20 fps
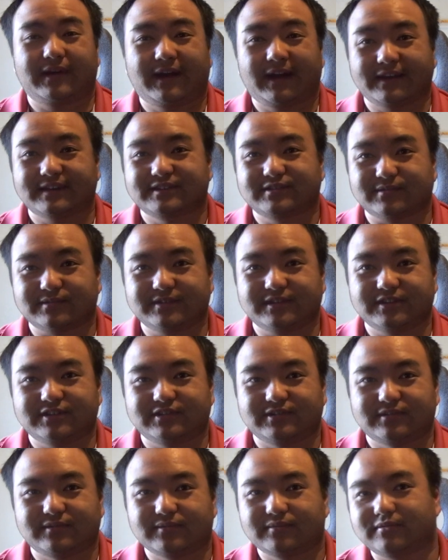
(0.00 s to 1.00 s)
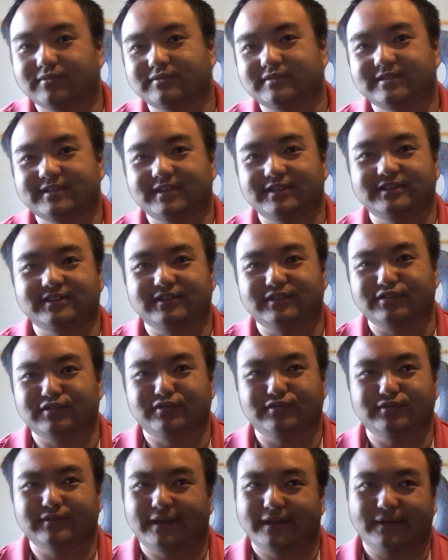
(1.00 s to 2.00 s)
high school teacher who's teaching
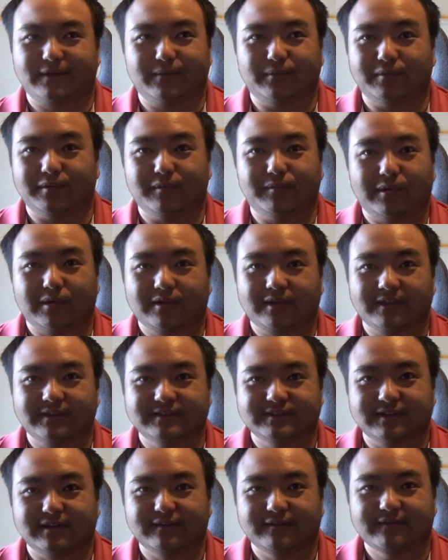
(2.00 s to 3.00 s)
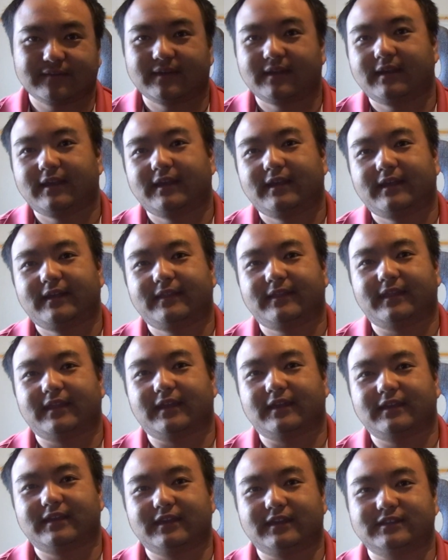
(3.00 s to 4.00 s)
you like woodworking stuff
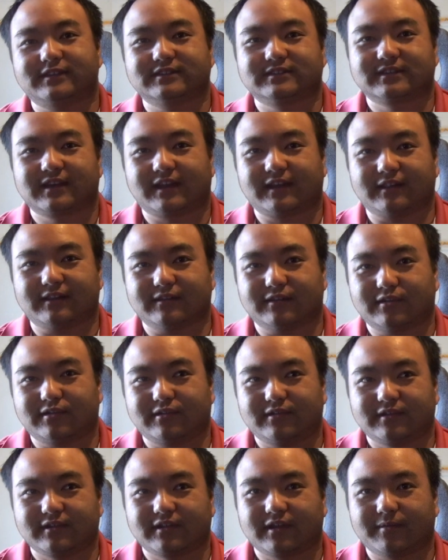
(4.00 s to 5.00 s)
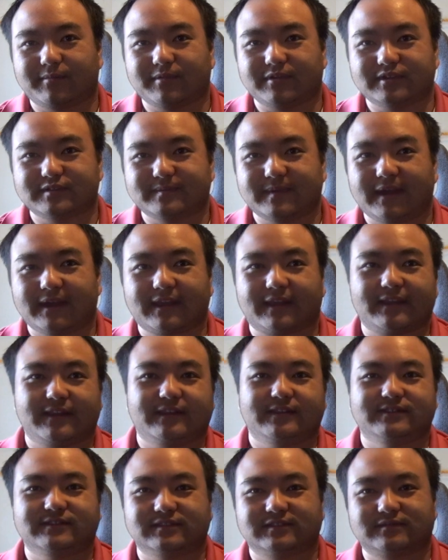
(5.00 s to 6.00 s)
that he just kind of learned a couple years back and
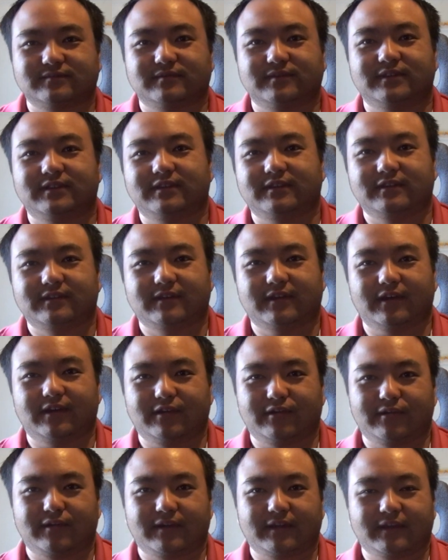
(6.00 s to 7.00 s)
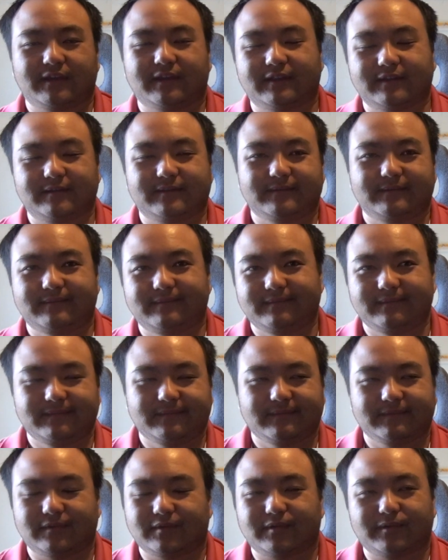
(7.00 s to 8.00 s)
he's just re-uttering it
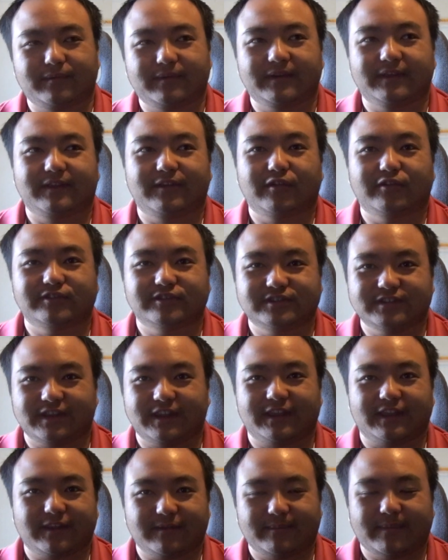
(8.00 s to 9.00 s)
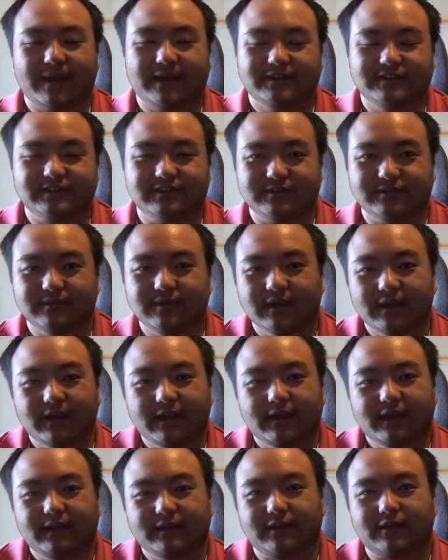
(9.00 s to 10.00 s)
or regurgitating it back to you.
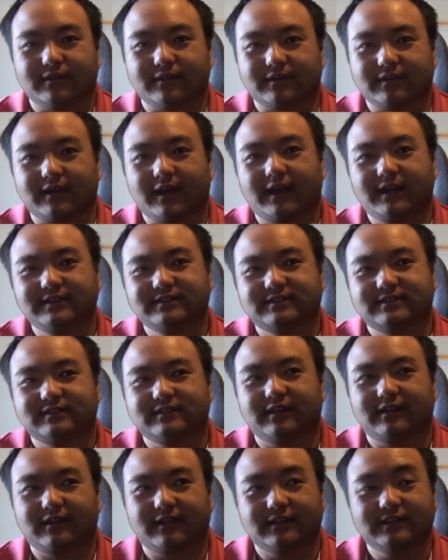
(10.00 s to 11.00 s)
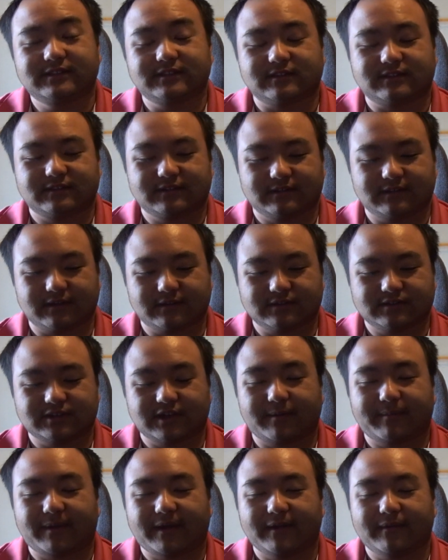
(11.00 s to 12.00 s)
No, the guys, at least the
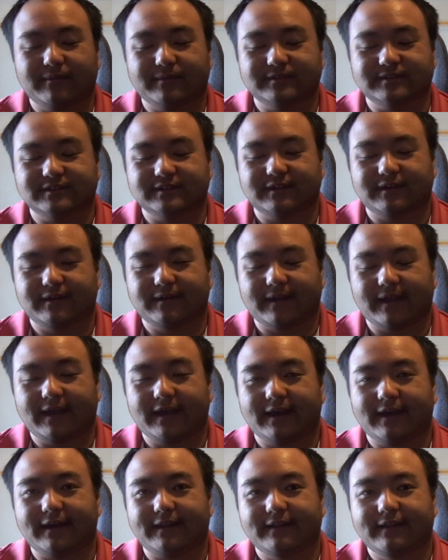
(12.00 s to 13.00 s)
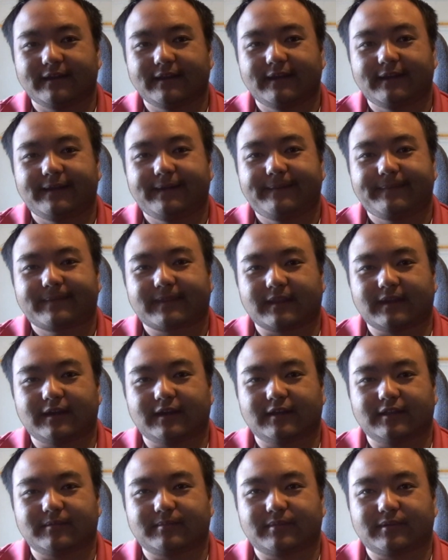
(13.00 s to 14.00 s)
shop I was at,
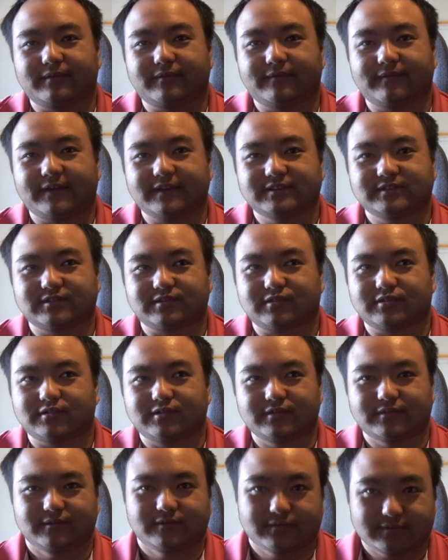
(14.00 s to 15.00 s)
the professor